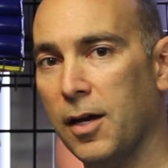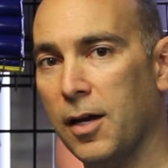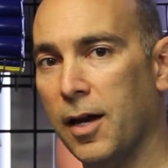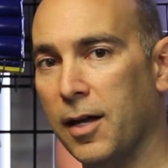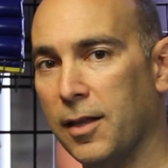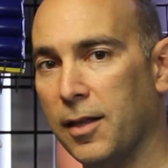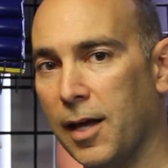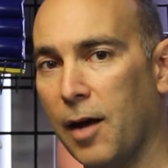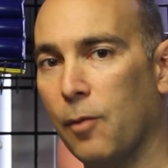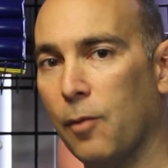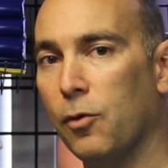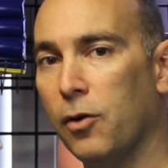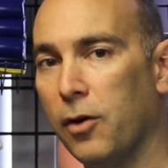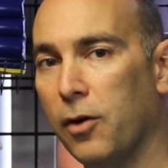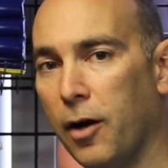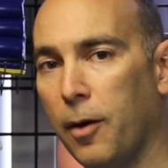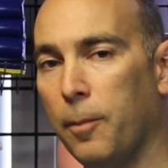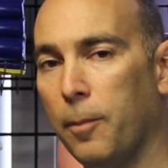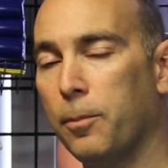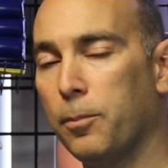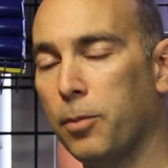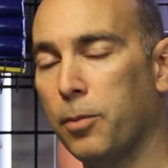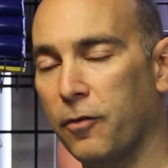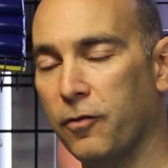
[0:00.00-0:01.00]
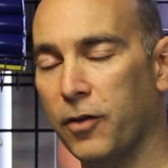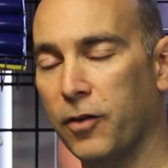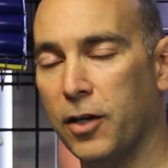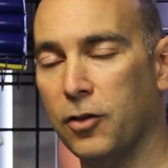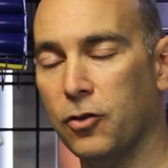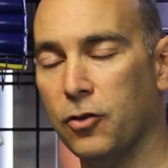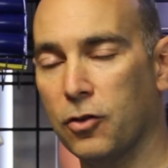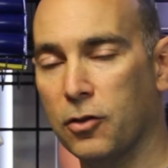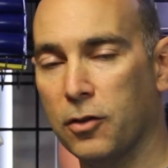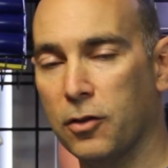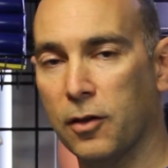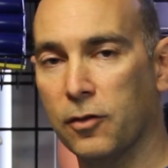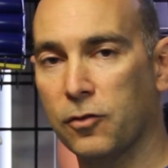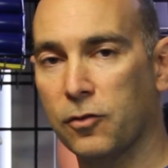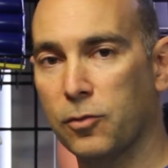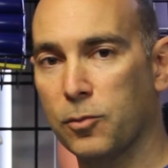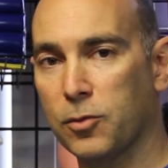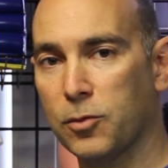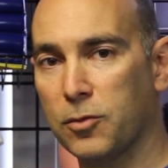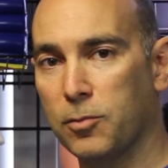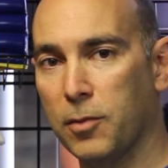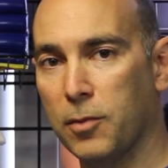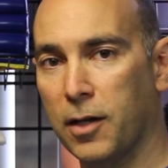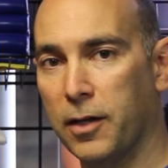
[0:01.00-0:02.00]
And that will help prevent your gloves
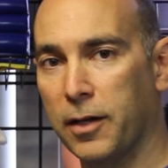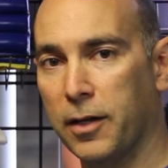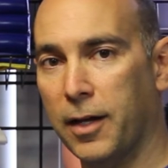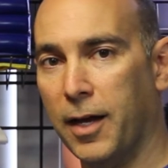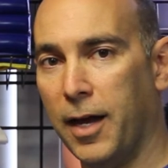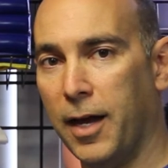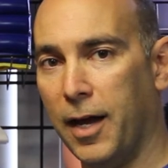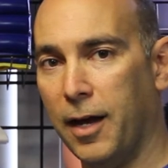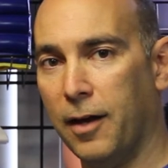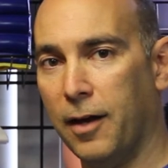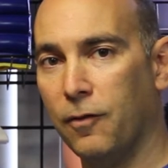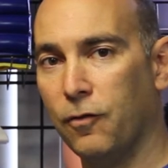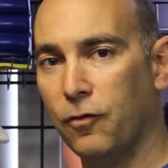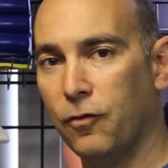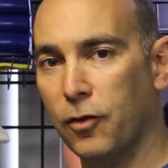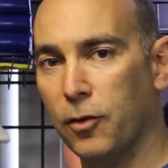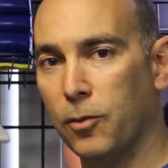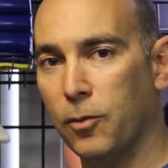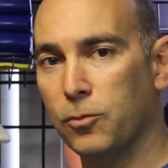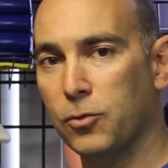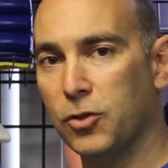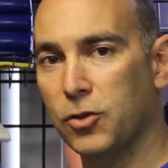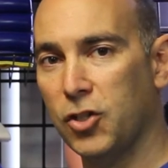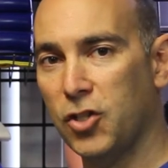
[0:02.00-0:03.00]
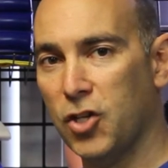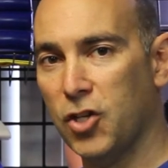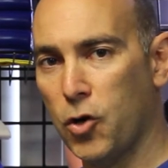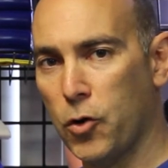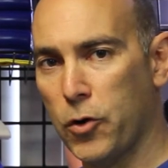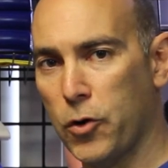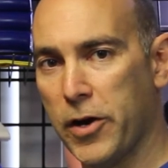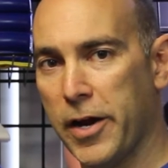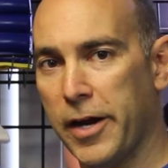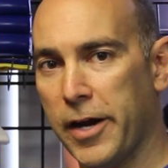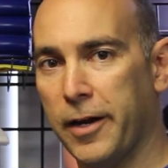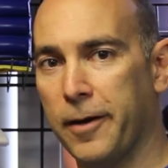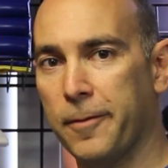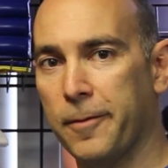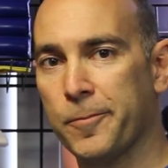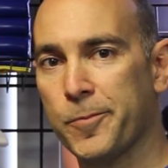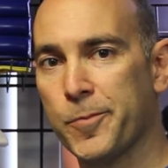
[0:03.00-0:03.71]
from smelling and from deteriorating.